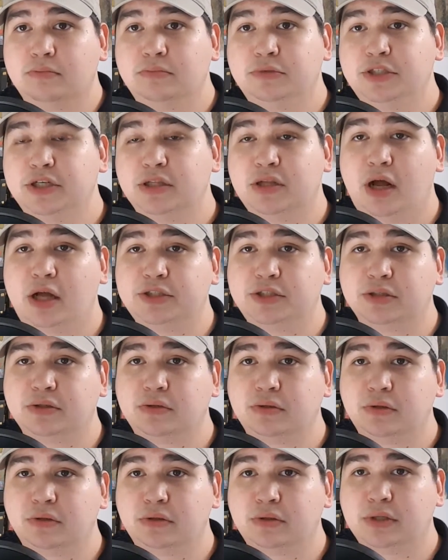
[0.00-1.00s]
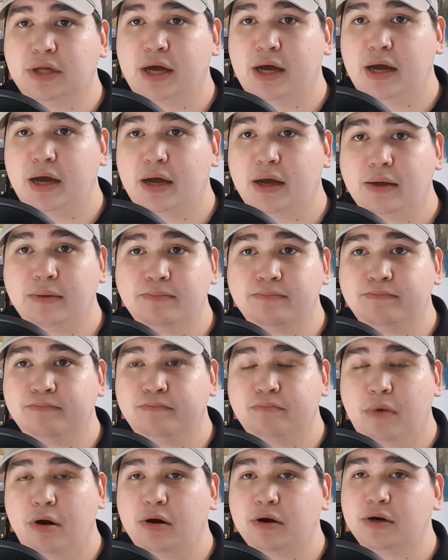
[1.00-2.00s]
geological
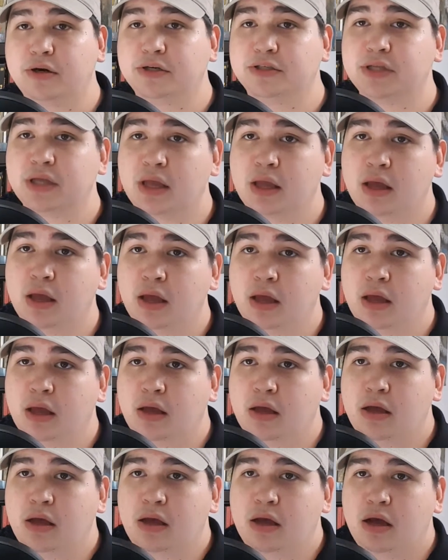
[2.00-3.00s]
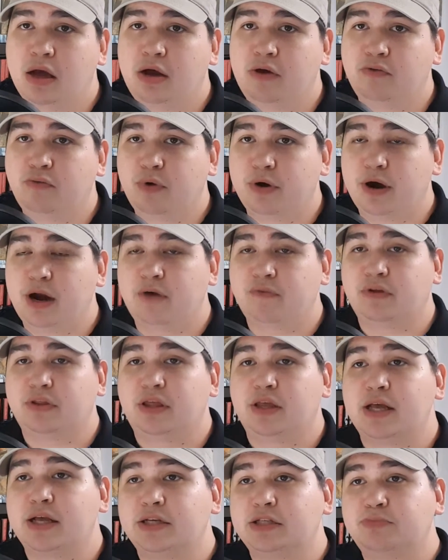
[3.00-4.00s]
markers of where
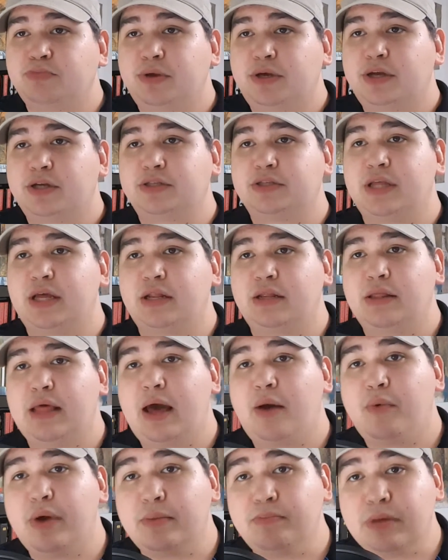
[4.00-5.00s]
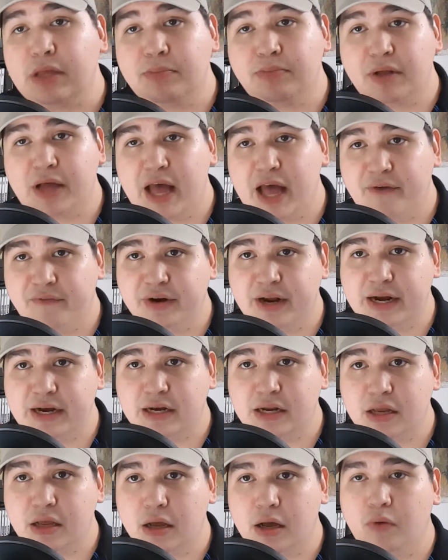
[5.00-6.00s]
everything is, because then that way people have an
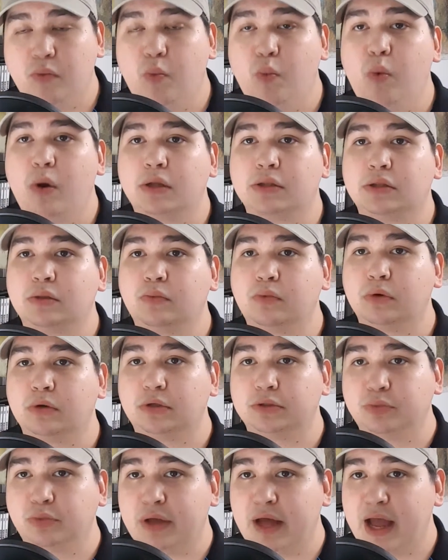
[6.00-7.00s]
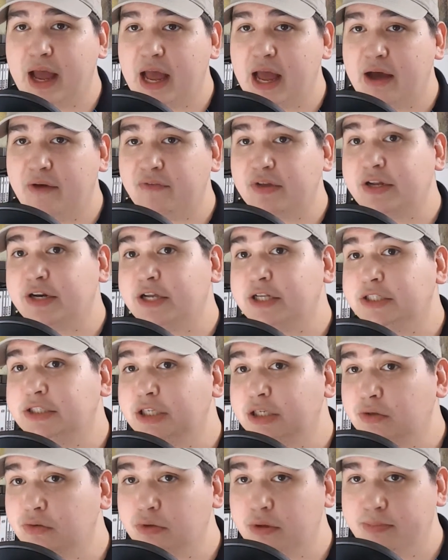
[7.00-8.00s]
idea of what the world will have in a
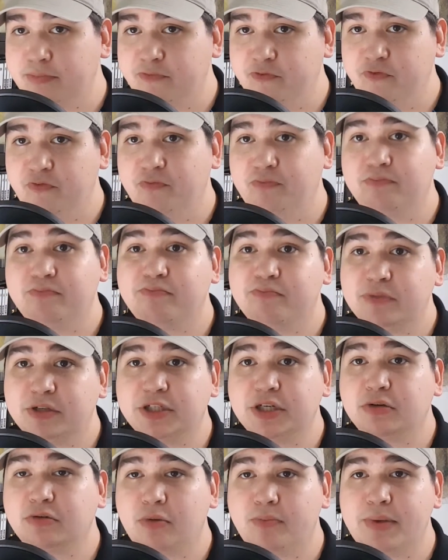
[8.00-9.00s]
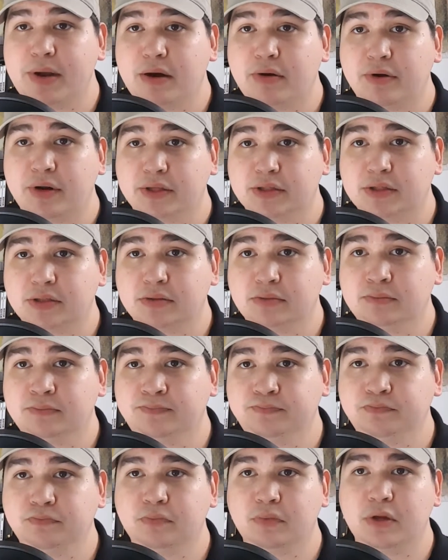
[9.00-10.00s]
general appearance.
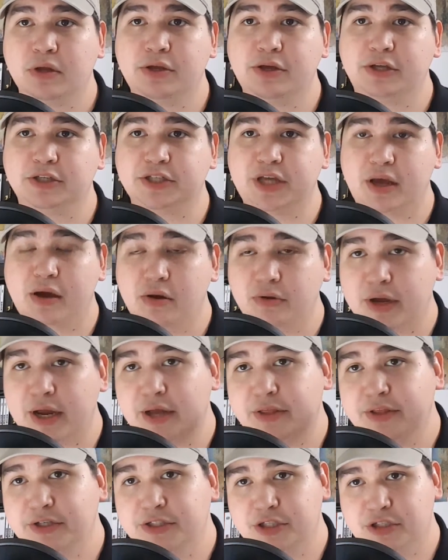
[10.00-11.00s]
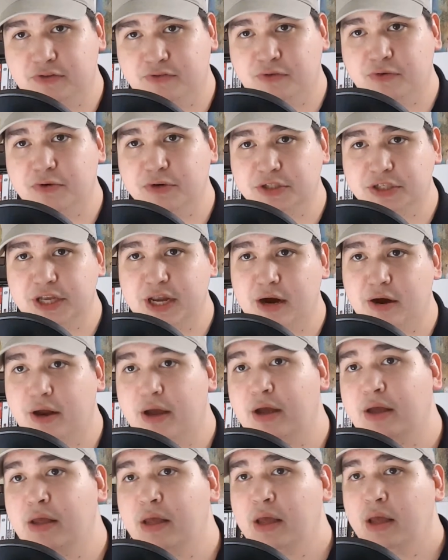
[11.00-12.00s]
You can say, okay, this is the foresty area.